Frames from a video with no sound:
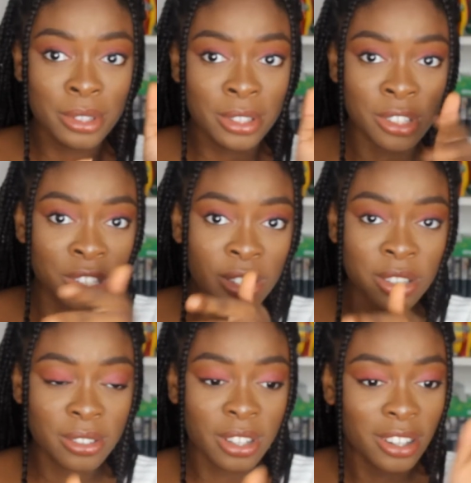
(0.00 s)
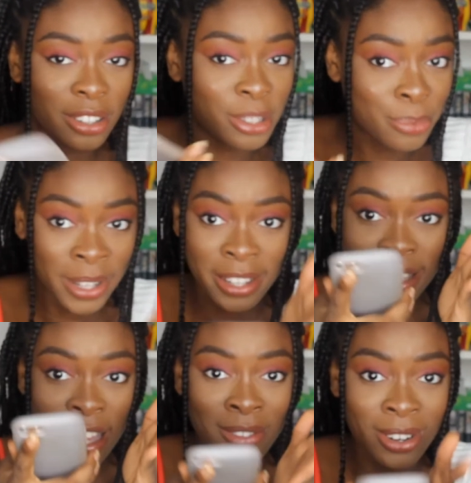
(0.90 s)
just put it
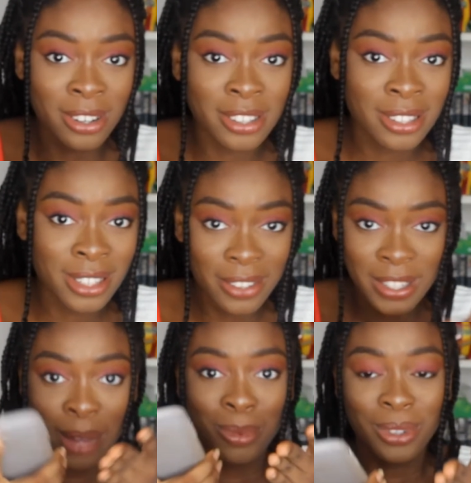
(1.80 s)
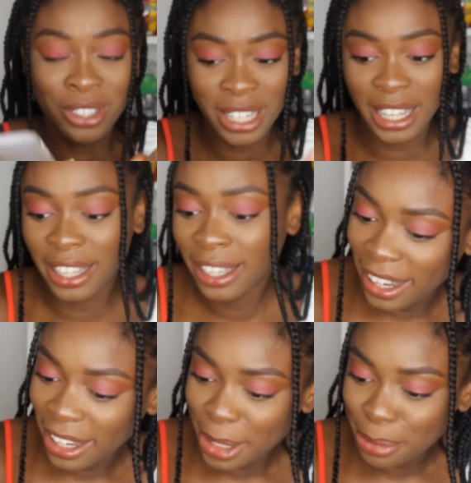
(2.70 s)
together, save time on wash day.
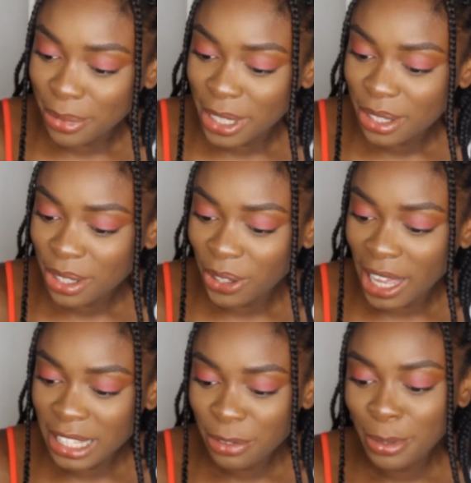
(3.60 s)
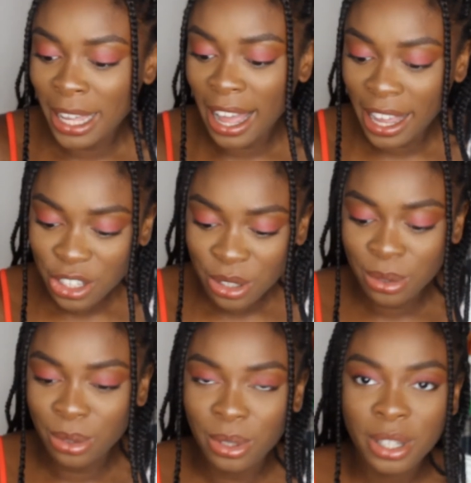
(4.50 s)
So as for my
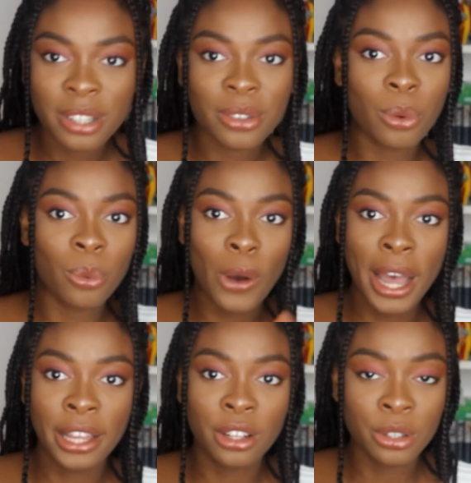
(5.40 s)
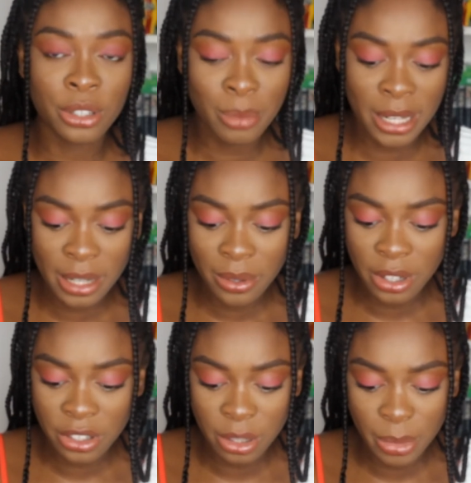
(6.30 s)
actual, what I include in my deep
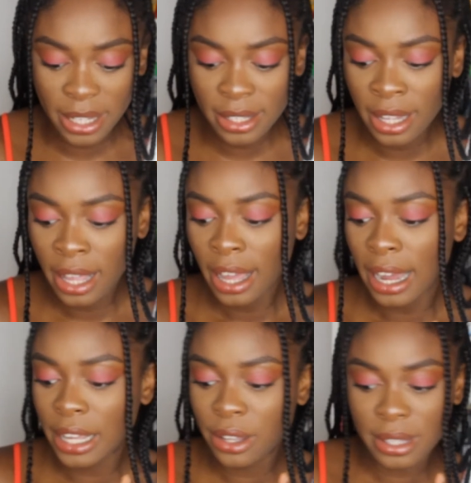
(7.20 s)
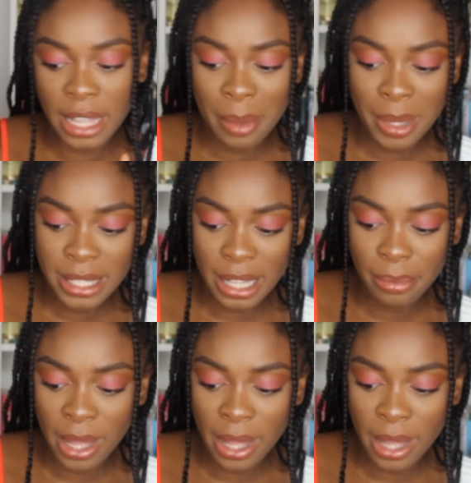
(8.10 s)
conditioner mix, I use MSM